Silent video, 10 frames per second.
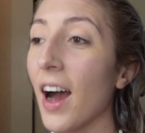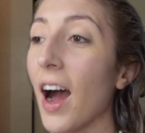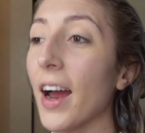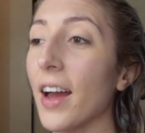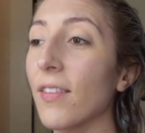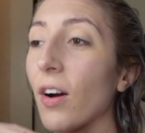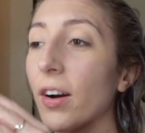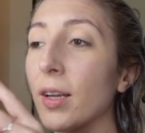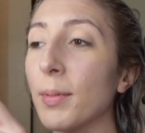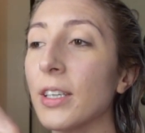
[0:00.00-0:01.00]
I have
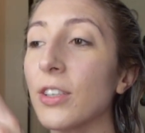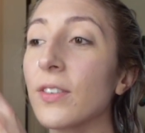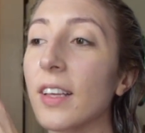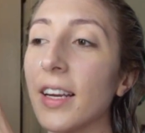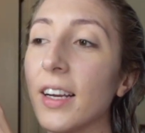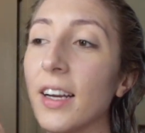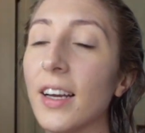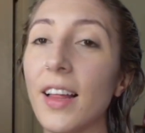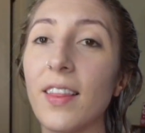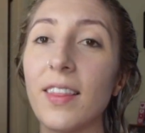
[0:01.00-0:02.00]
already been using
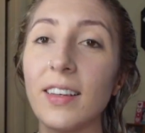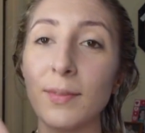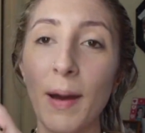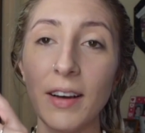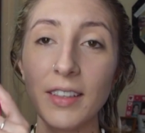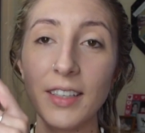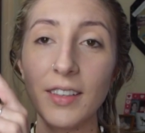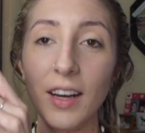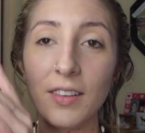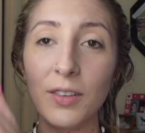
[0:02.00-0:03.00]
this palette
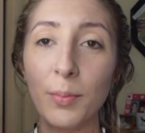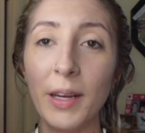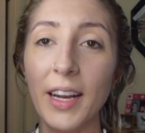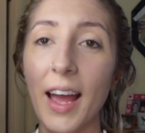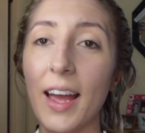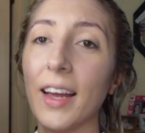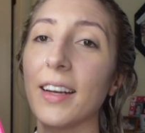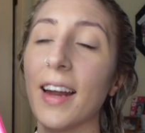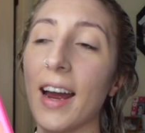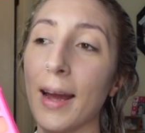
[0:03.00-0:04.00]
a little bit
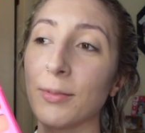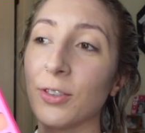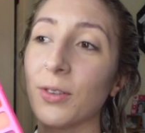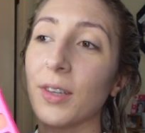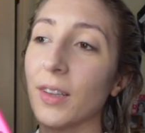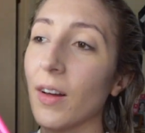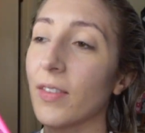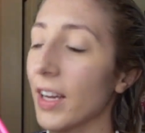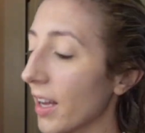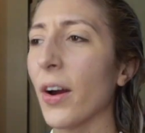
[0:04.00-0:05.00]
and I absolutely love it.